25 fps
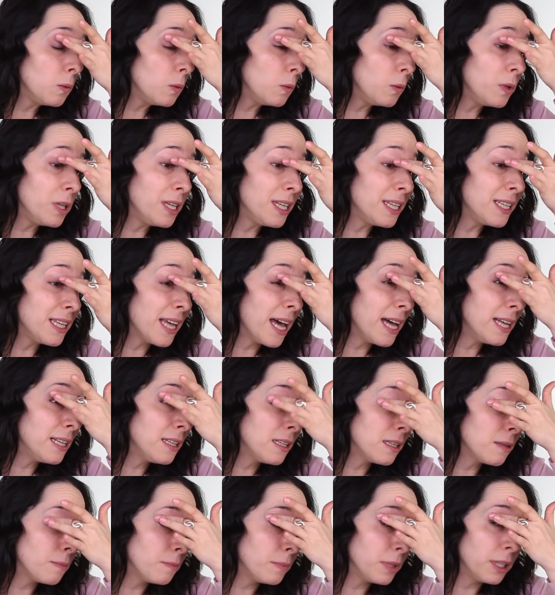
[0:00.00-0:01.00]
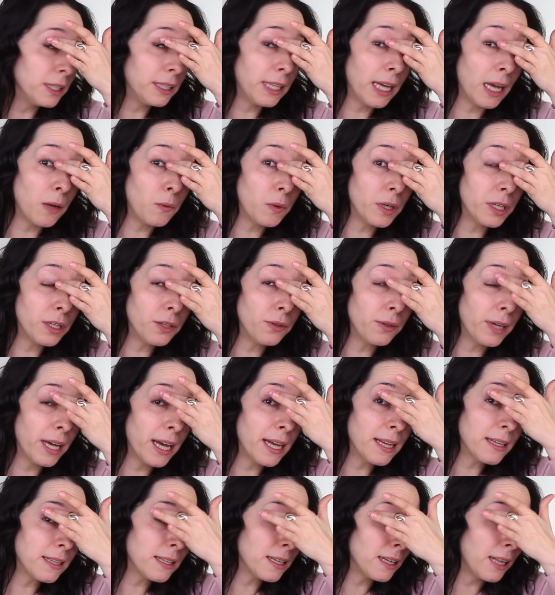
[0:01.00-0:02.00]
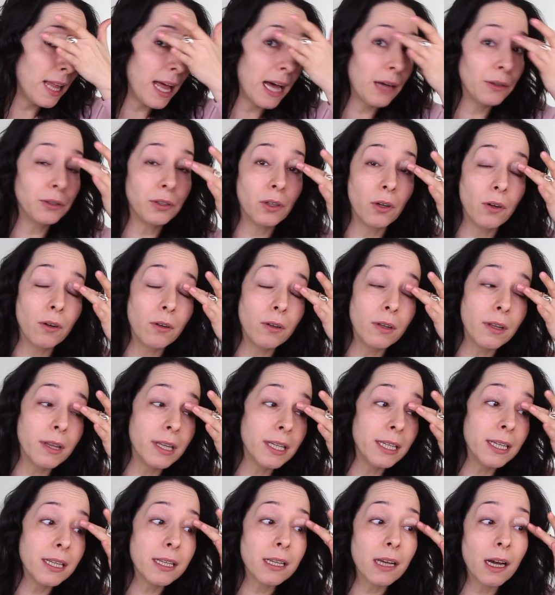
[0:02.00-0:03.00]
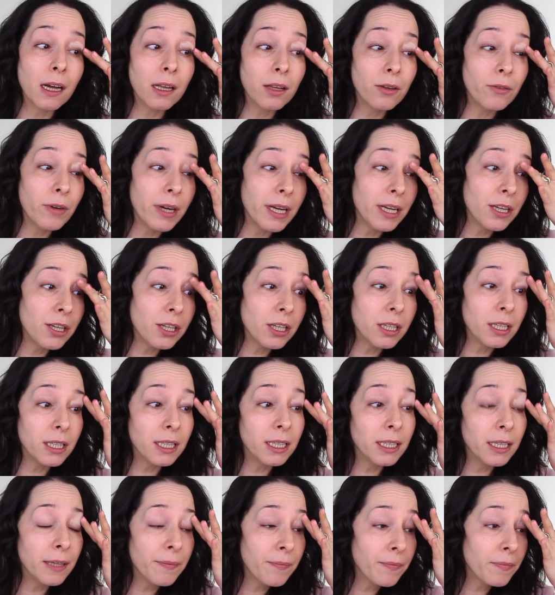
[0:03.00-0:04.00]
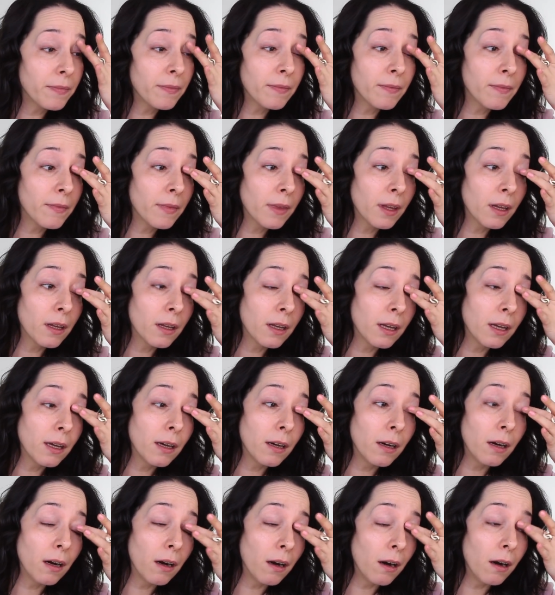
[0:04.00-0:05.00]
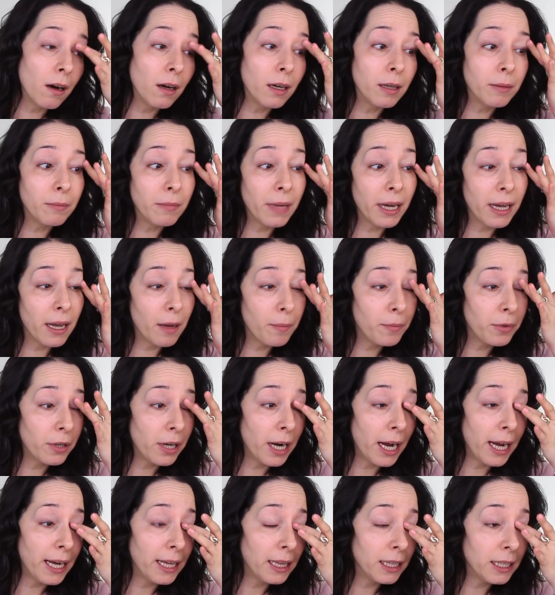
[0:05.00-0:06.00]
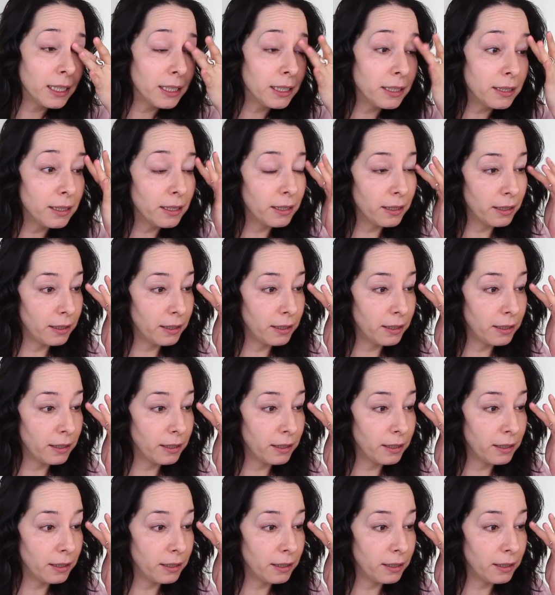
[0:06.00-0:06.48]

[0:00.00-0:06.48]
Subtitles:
which sets, but I want to cancel out all the discoloration on my upper eyelid.